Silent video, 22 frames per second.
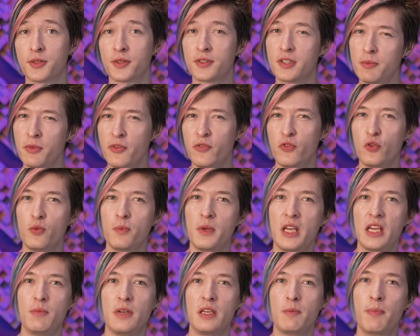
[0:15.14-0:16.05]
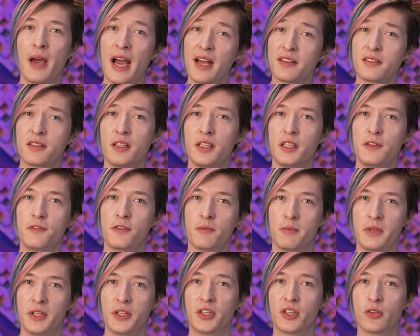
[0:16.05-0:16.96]
so some of you may be passingly
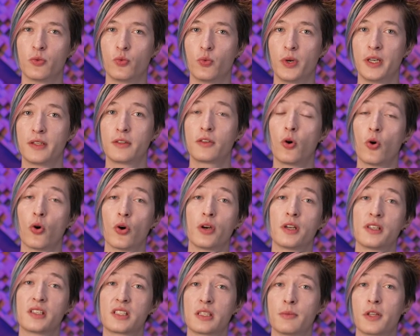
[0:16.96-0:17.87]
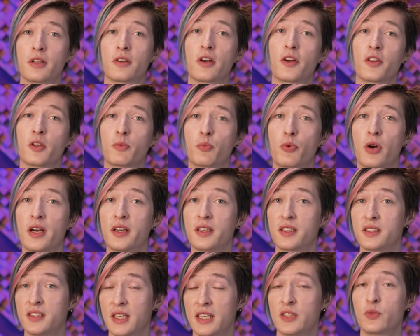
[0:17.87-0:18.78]
familiar with Chord and some of their other
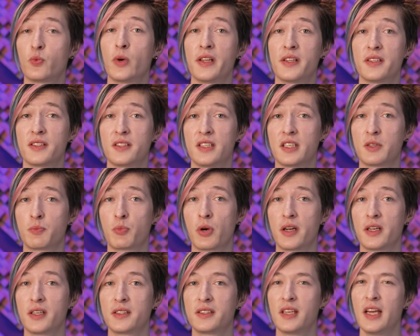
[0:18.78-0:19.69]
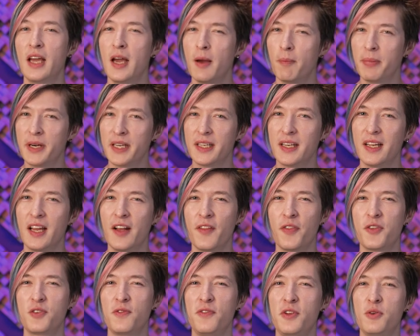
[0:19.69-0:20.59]
products as well as this product, but
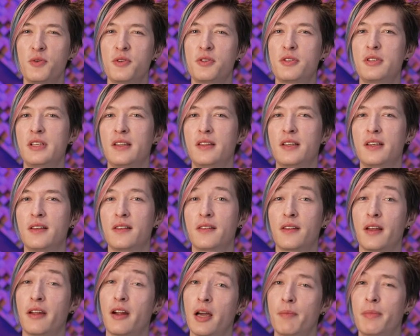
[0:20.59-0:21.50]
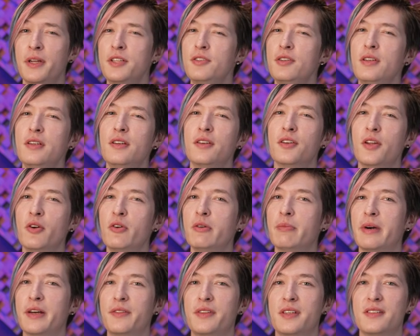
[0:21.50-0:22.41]
there's a few interesting things that I bet you didn't know
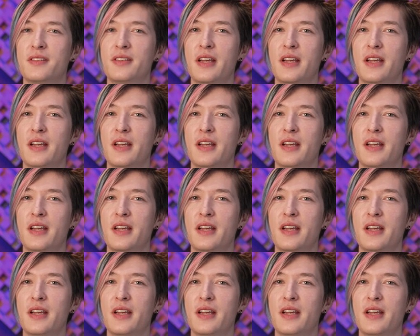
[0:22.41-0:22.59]
about this